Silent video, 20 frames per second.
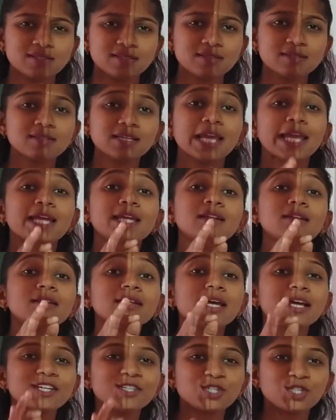This is
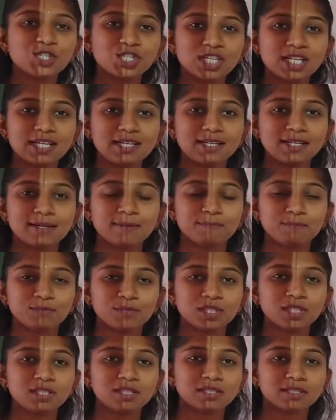irrational
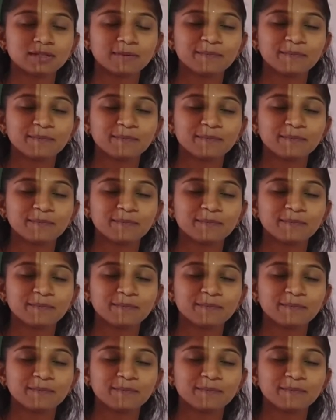number.